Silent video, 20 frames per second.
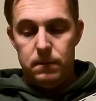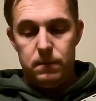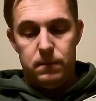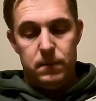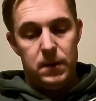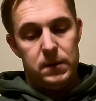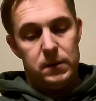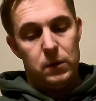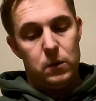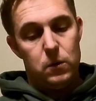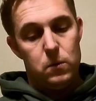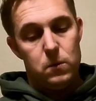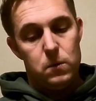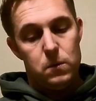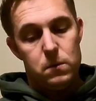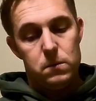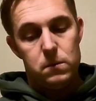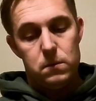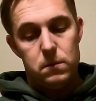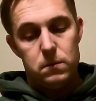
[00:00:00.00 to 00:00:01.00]
It's cool.
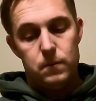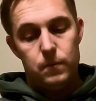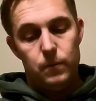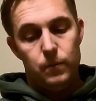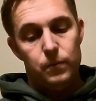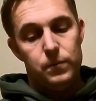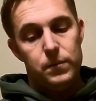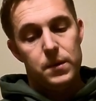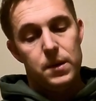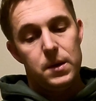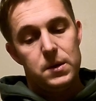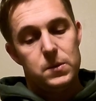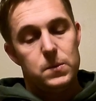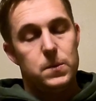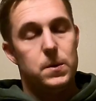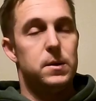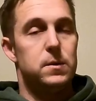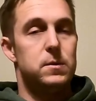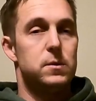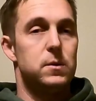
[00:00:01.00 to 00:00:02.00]
It's one
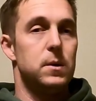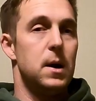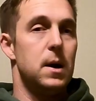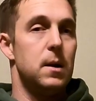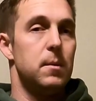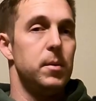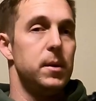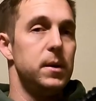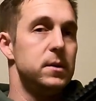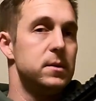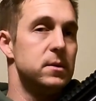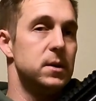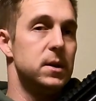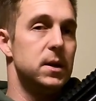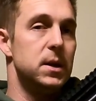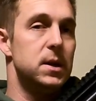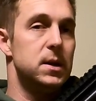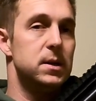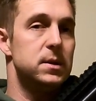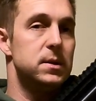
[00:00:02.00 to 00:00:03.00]
of those crowd pleaser
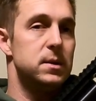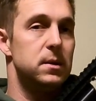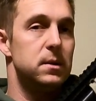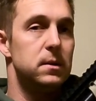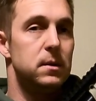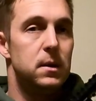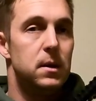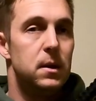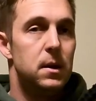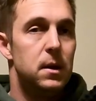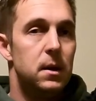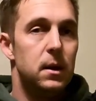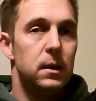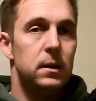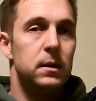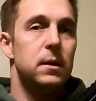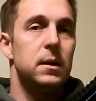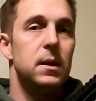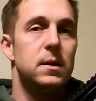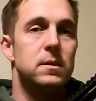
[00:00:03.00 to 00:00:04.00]
guns that, like
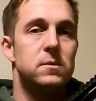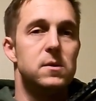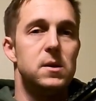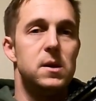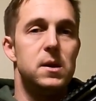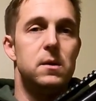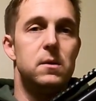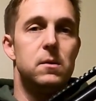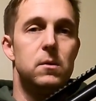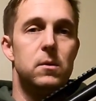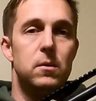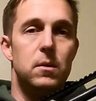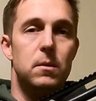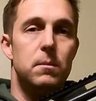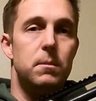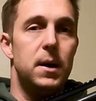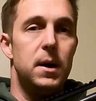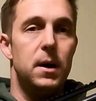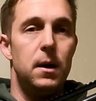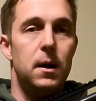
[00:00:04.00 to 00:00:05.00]
the Desert Eagle or the
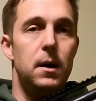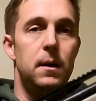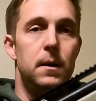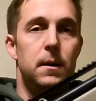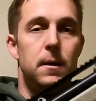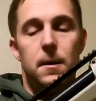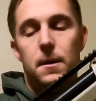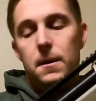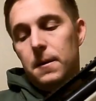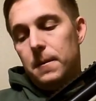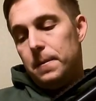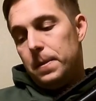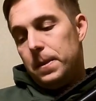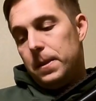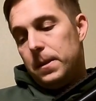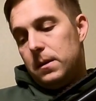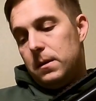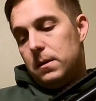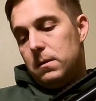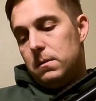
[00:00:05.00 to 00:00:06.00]
Barrett,
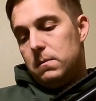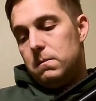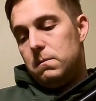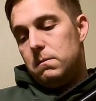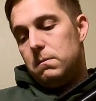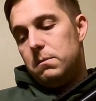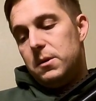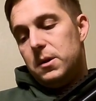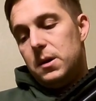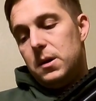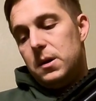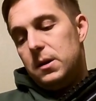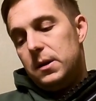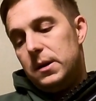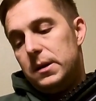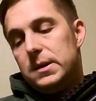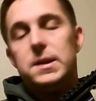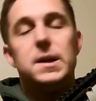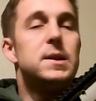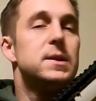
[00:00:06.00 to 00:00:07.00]
but
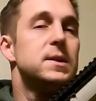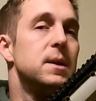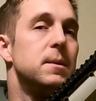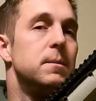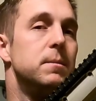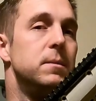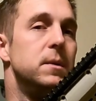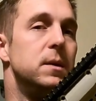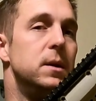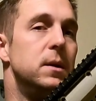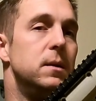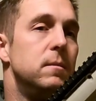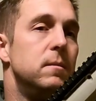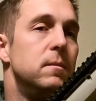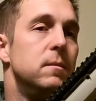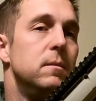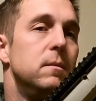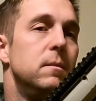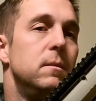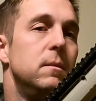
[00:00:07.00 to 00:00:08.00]
it's not something that
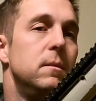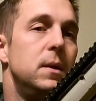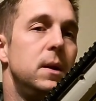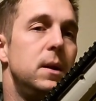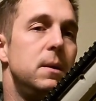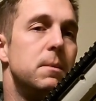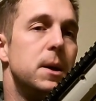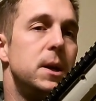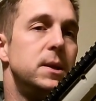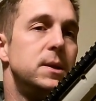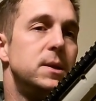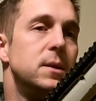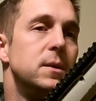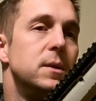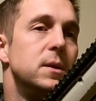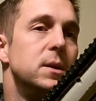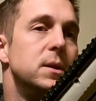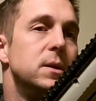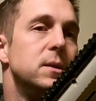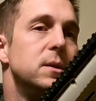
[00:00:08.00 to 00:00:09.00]
anybody
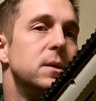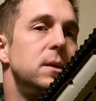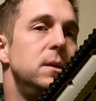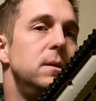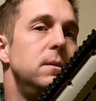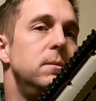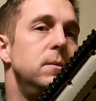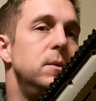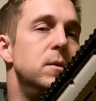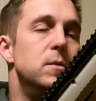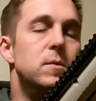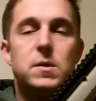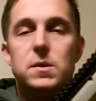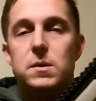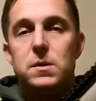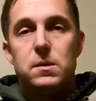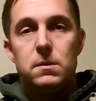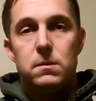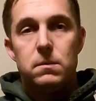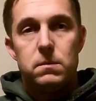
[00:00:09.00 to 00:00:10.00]
seriously
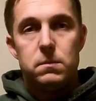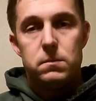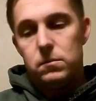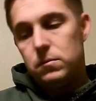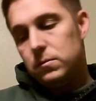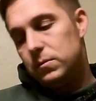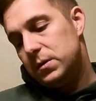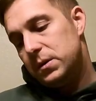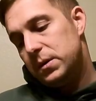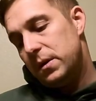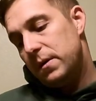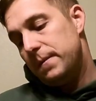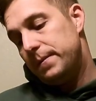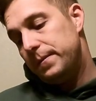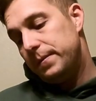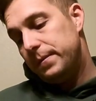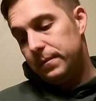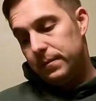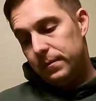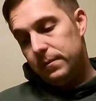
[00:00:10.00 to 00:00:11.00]
uses. So
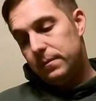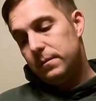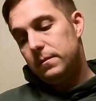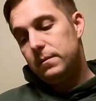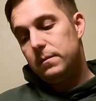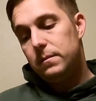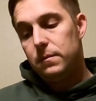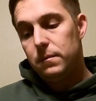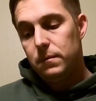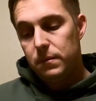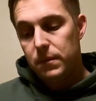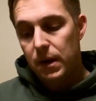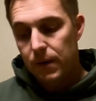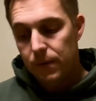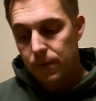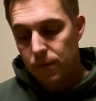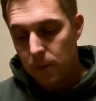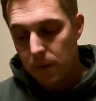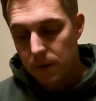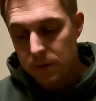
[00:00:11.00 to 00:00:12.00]
take it
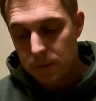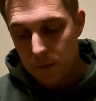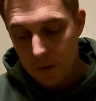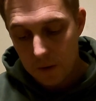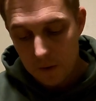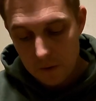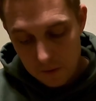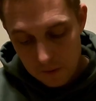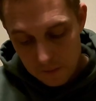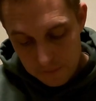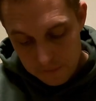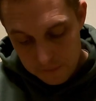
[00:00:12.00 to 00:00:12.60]
for what it's worth.